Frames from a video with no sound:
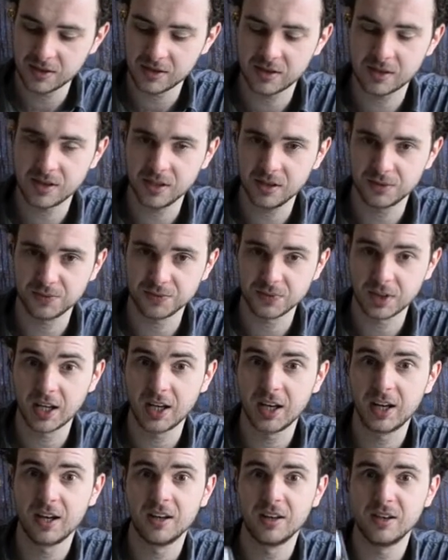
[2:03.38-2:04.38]
So,
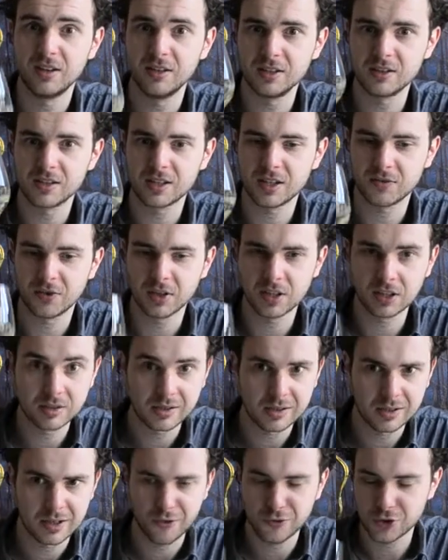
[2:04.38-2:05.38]
let's give it a little
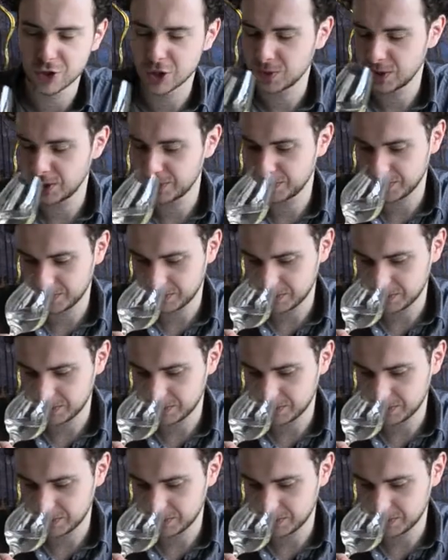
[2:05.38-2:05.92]
sniff, shall we?